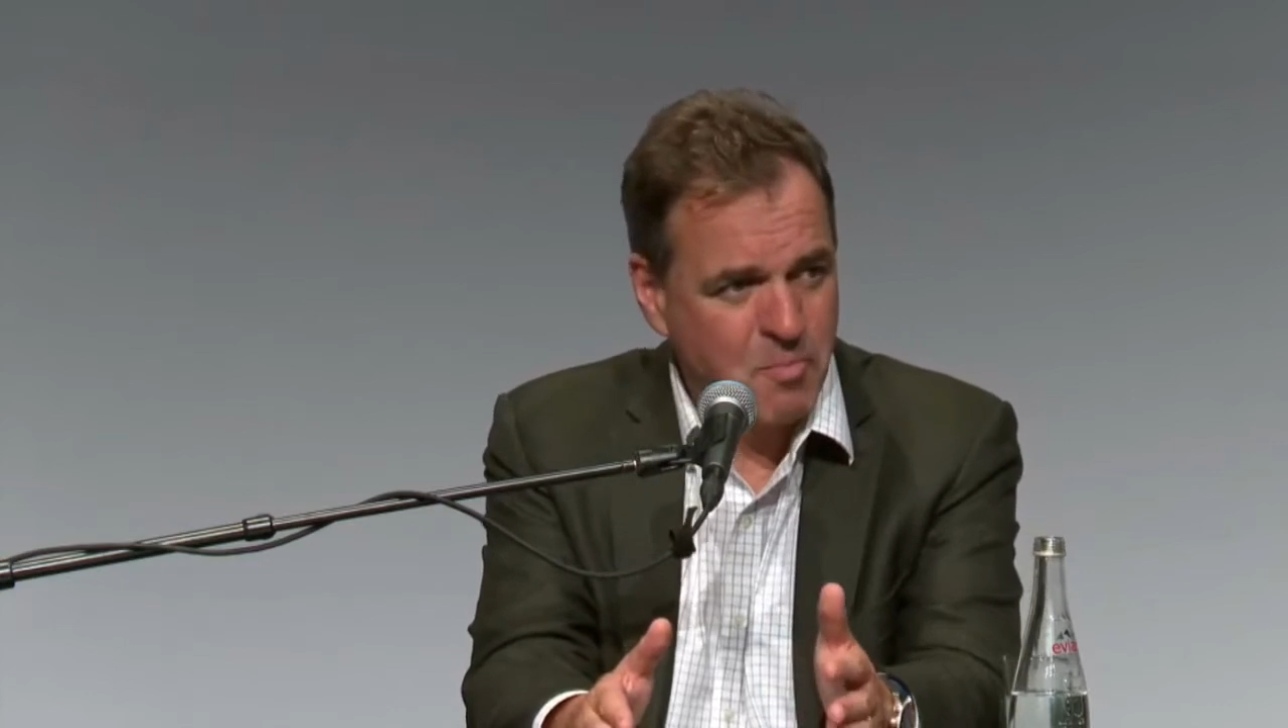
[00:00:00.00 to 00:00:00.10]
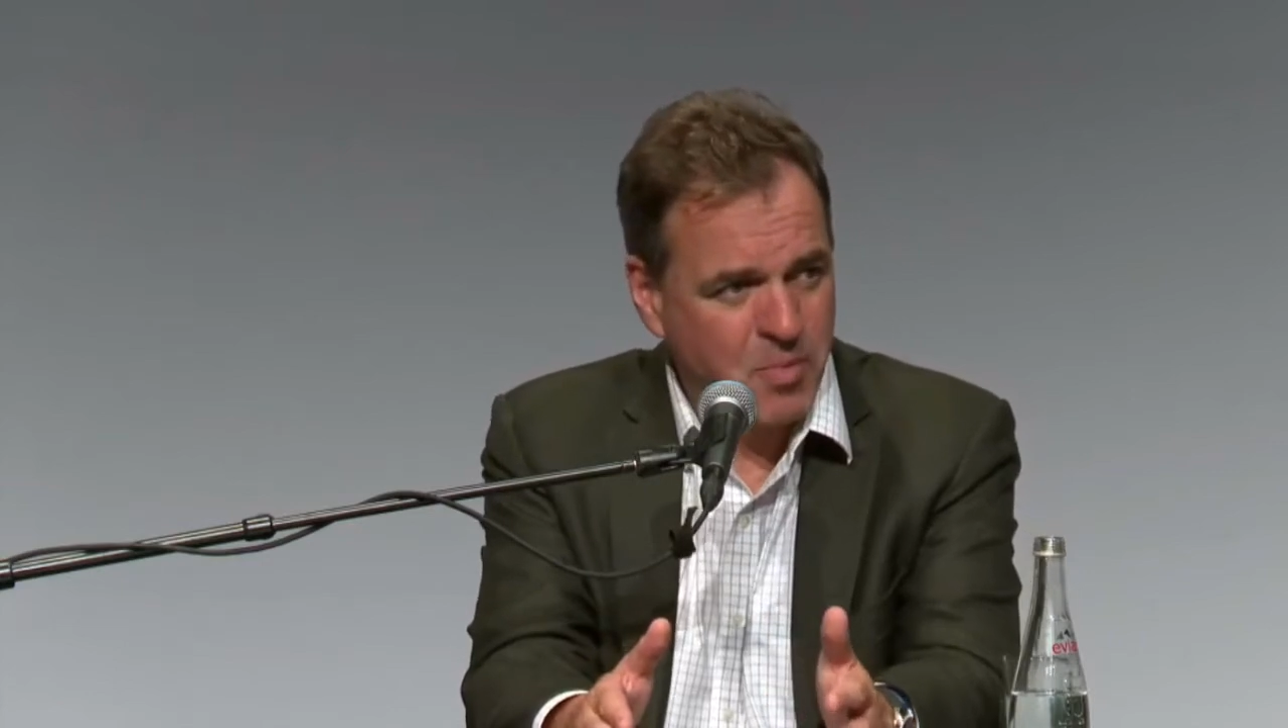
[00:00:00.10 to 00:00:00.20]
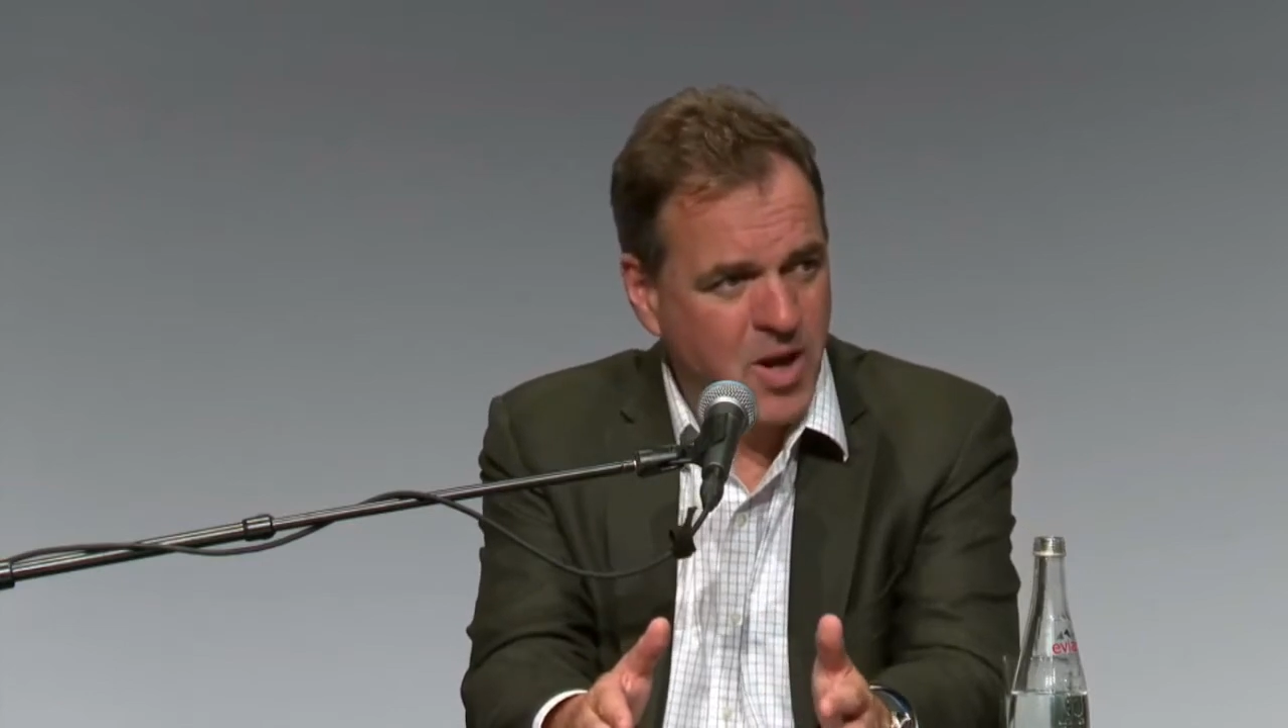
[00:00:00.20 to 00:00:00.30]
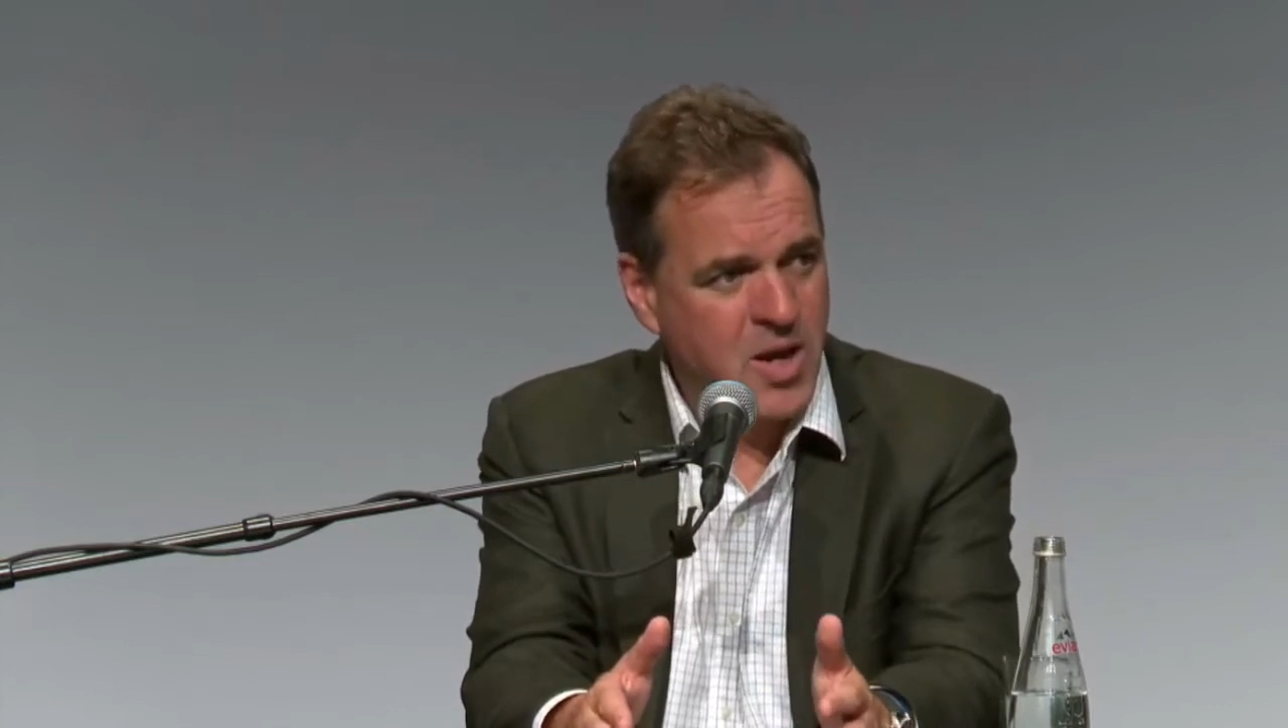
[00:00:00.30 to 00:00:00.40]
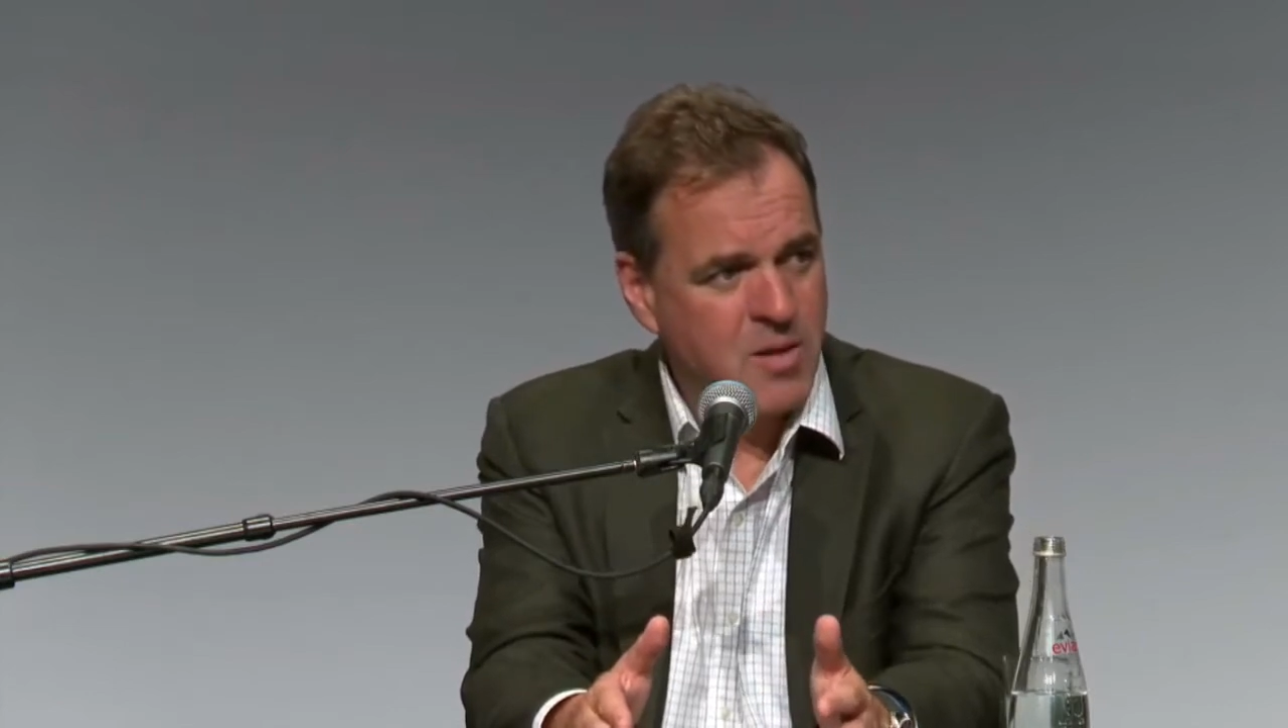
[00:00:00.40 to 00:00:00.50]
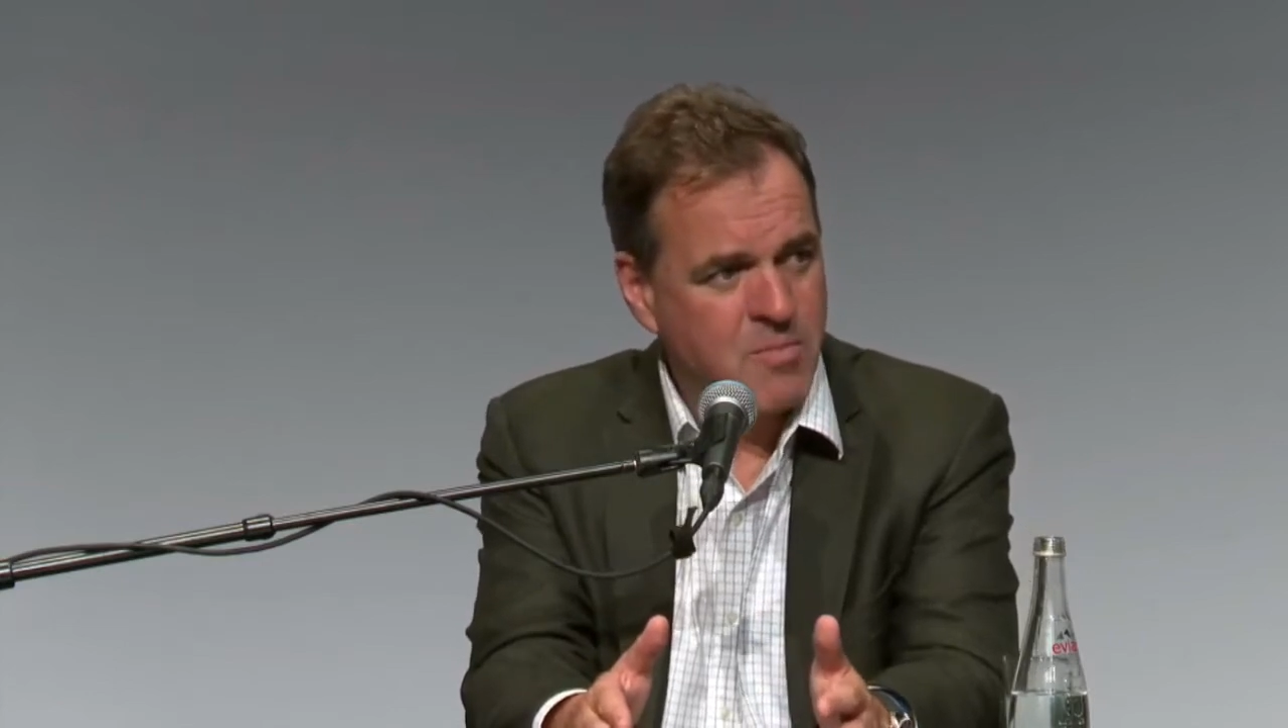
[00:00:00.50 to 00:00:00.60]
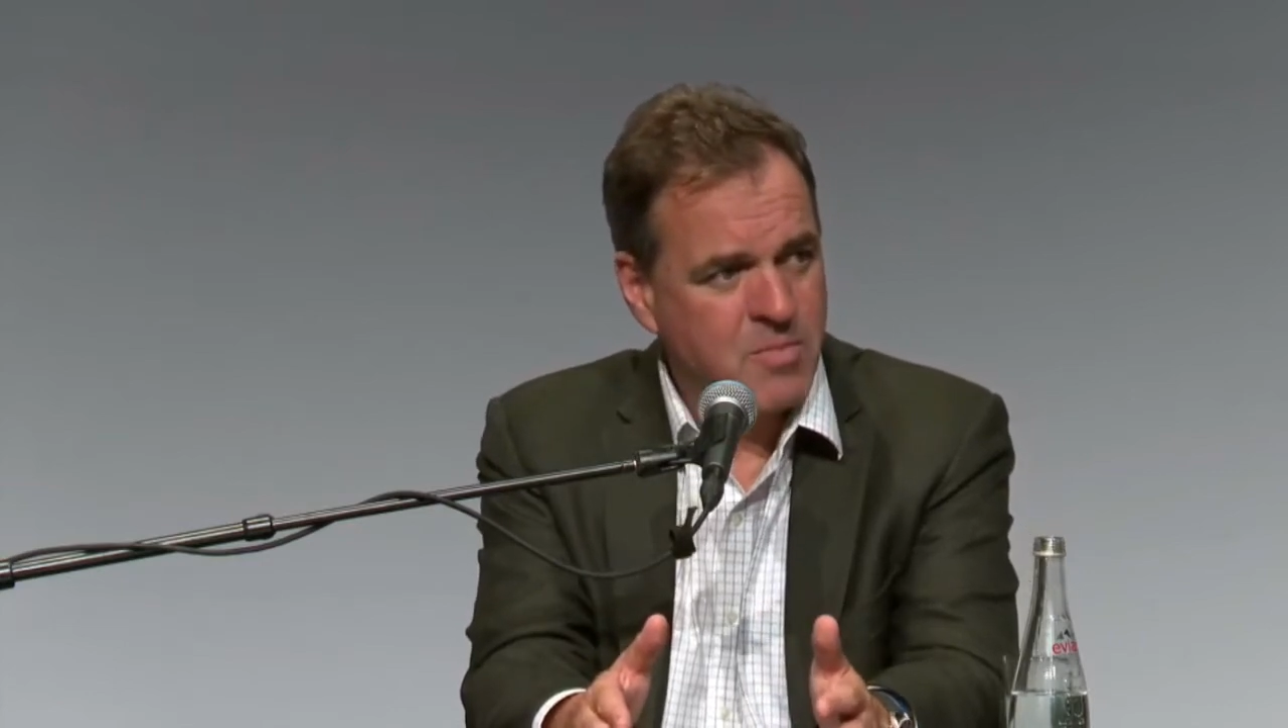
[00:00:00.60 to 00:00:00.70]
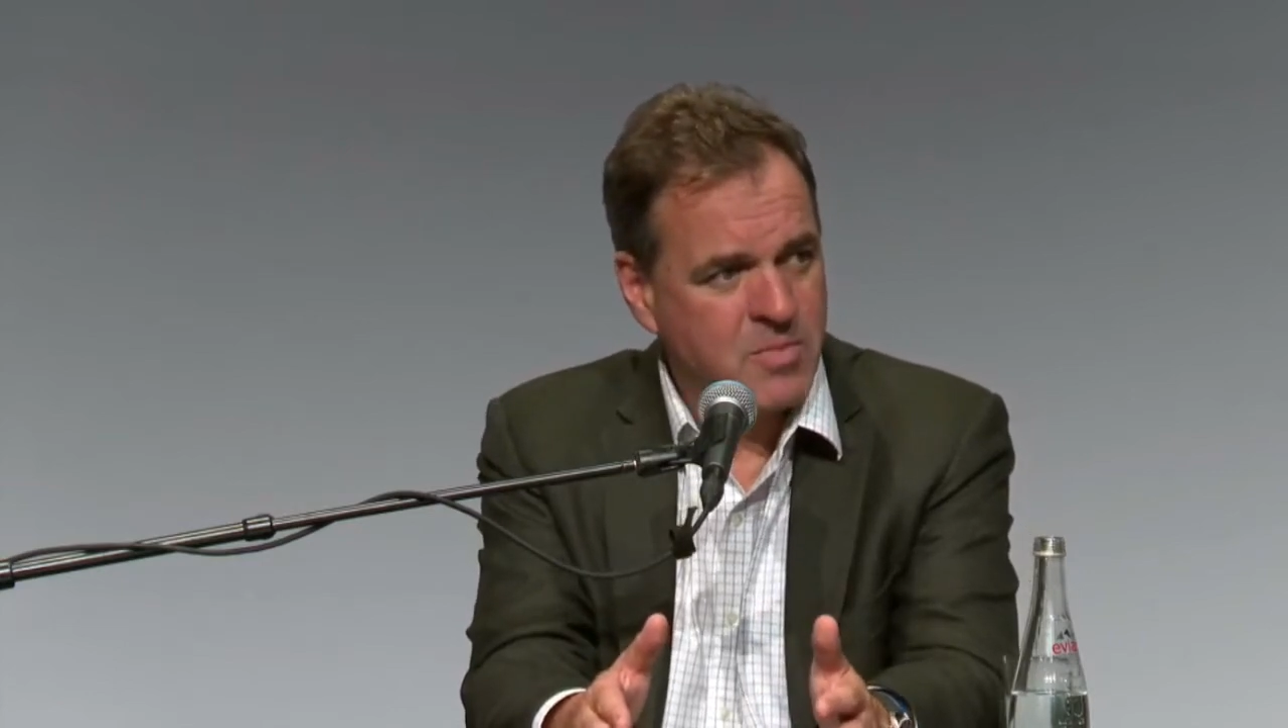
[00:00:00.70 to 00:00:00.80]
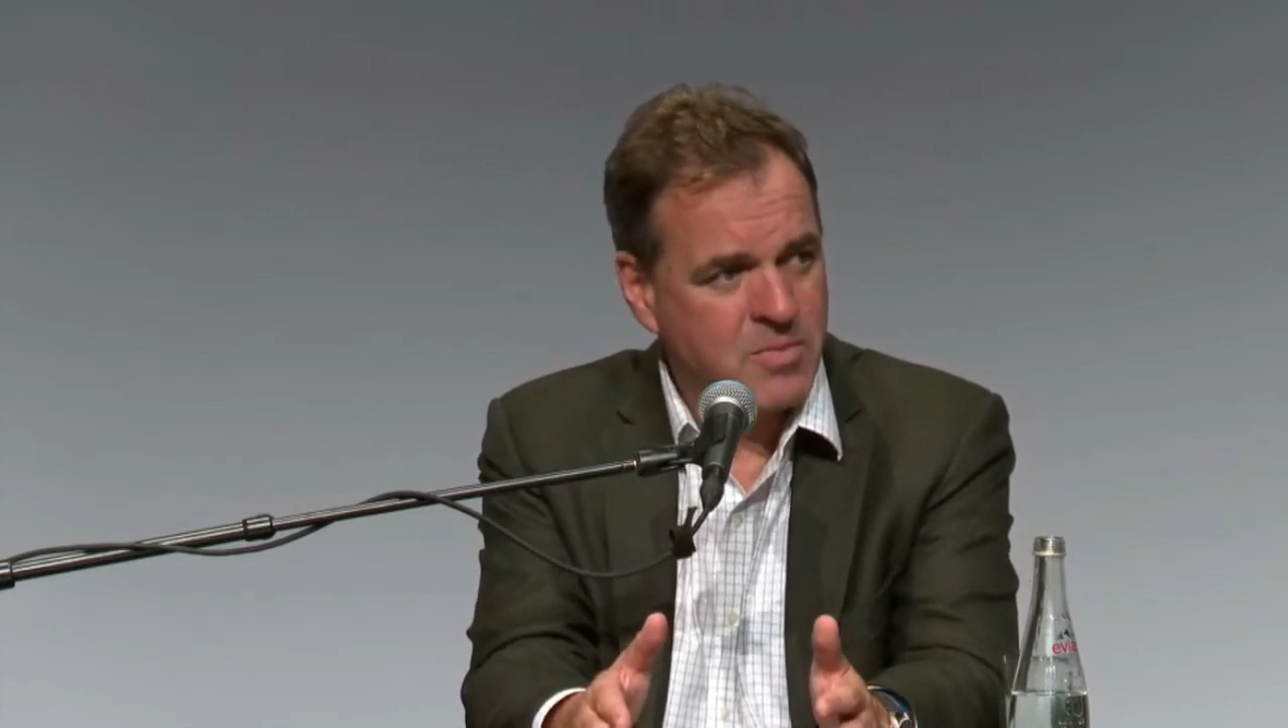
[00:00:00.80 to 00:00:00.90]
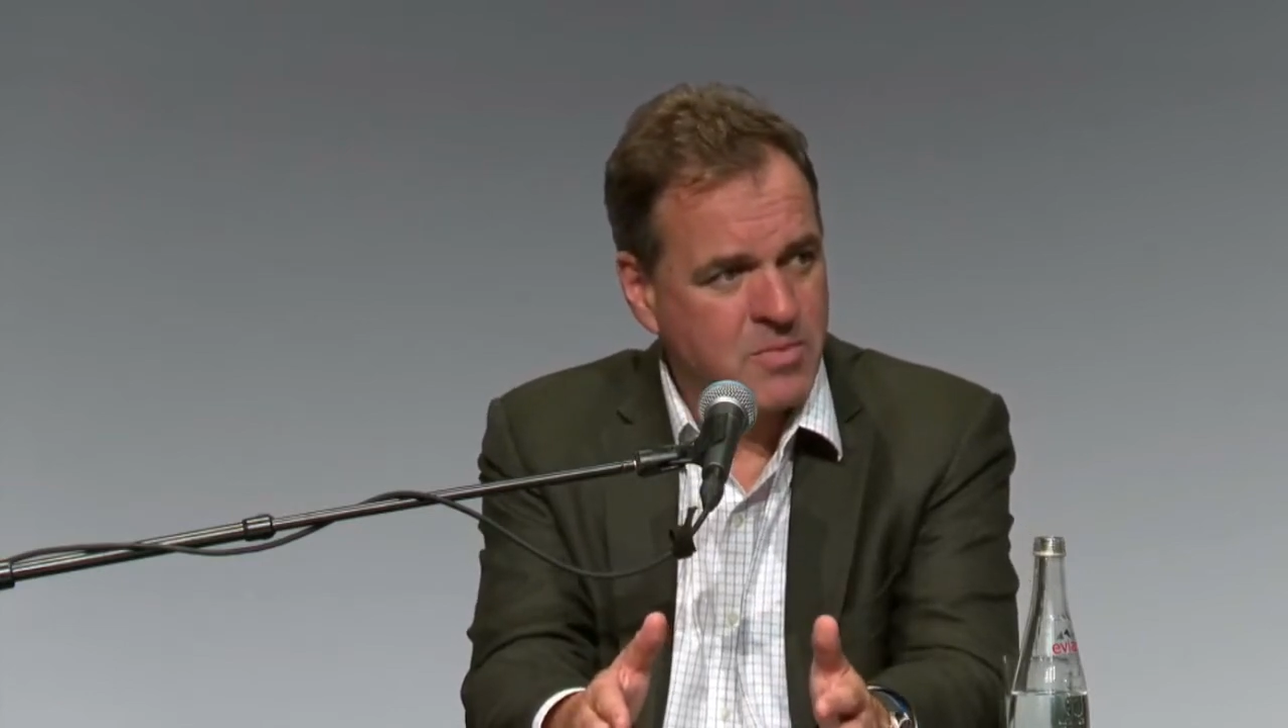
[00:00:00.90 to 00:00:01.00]

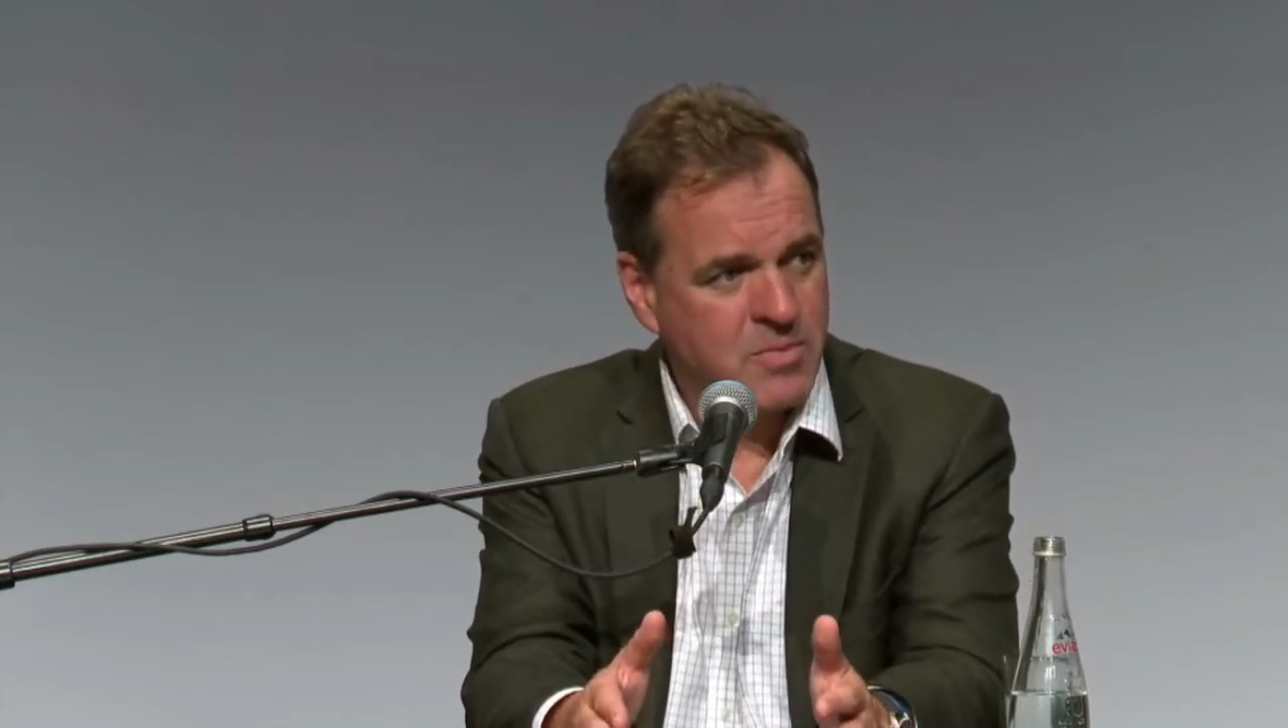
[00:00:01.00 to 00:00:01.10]
blame